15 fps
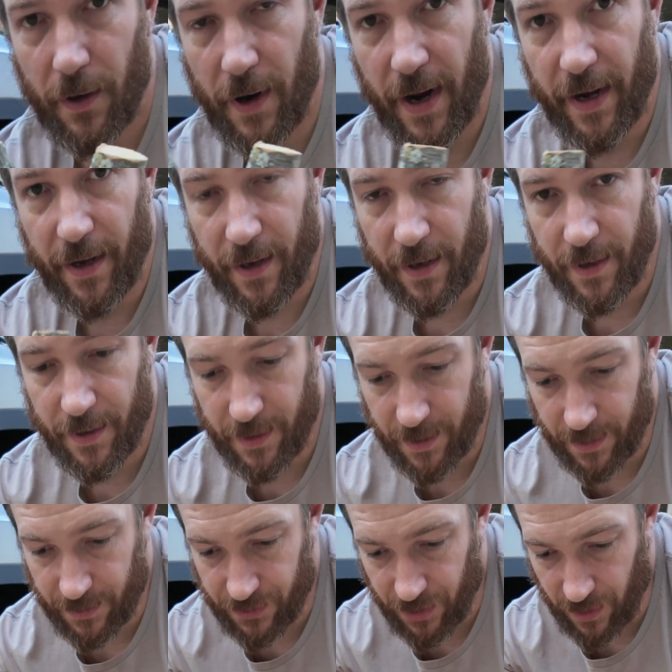All right,
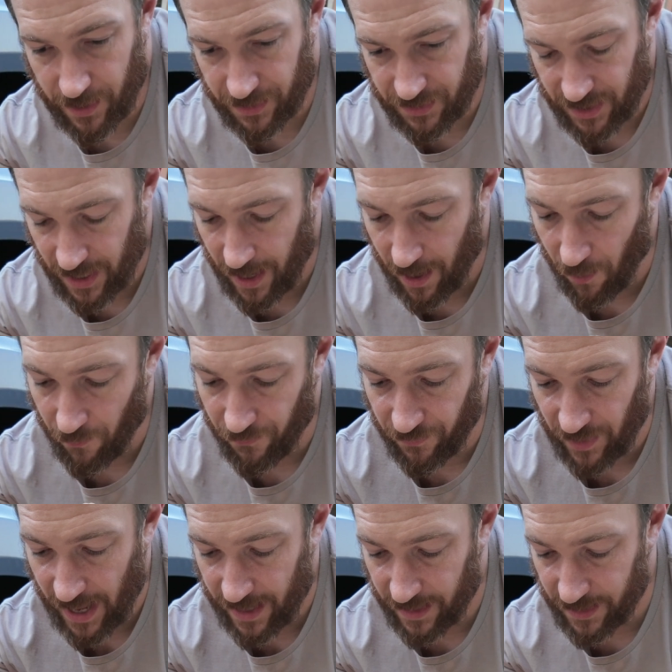so you can see how
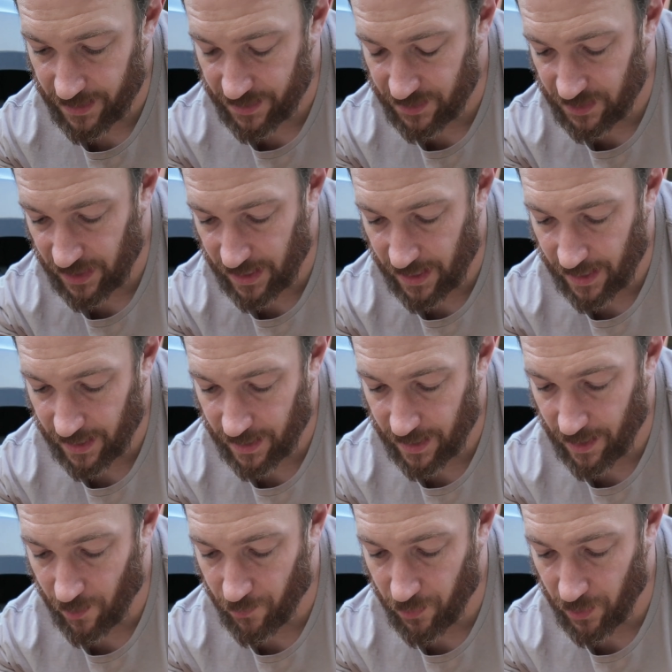flat it is, and I can
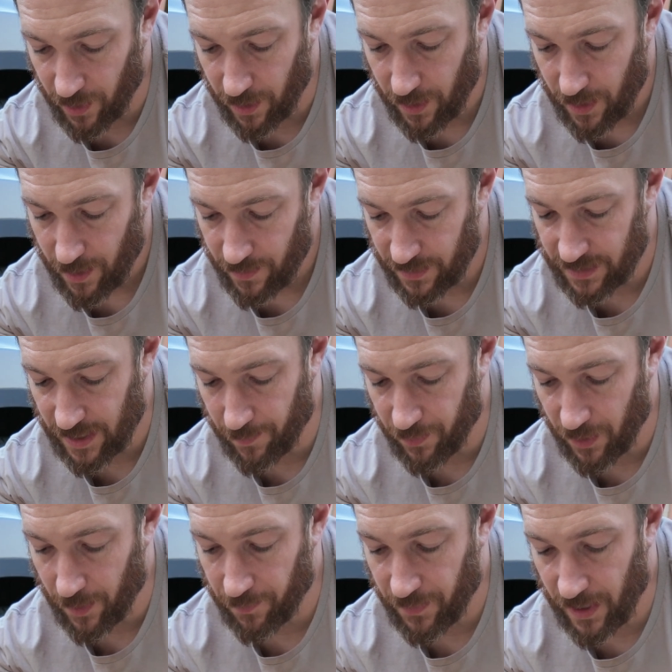now put the
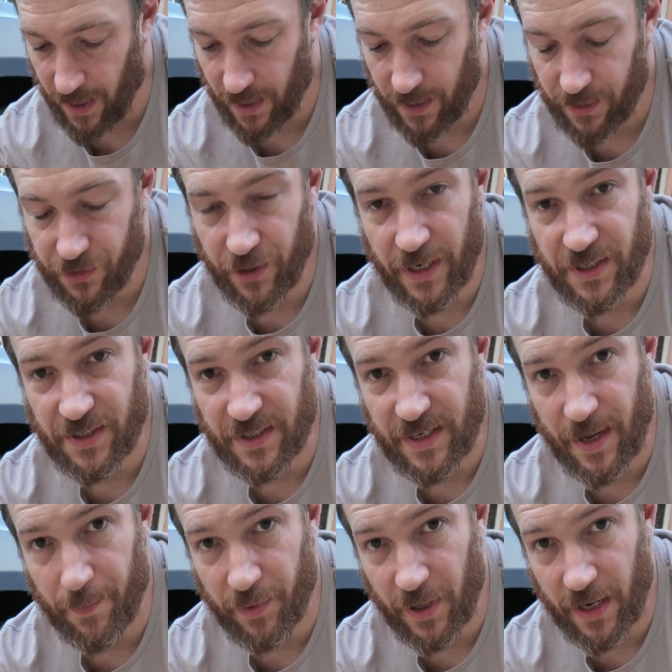template up there, trace the
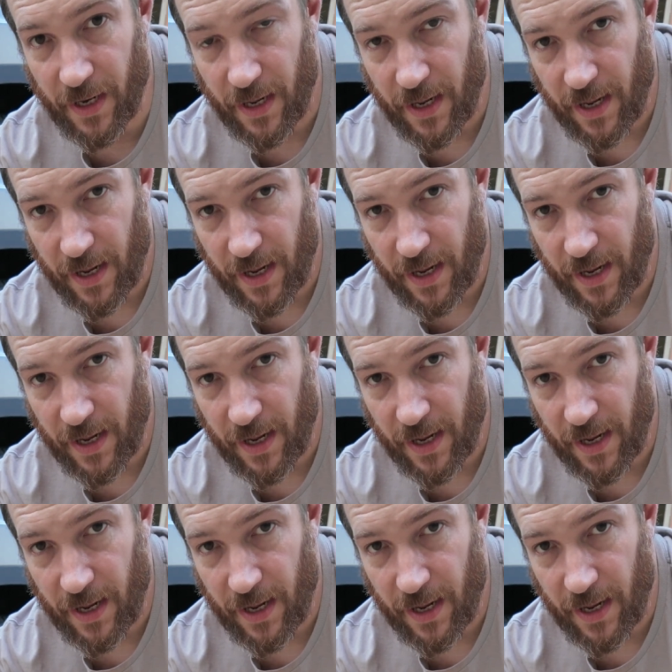template,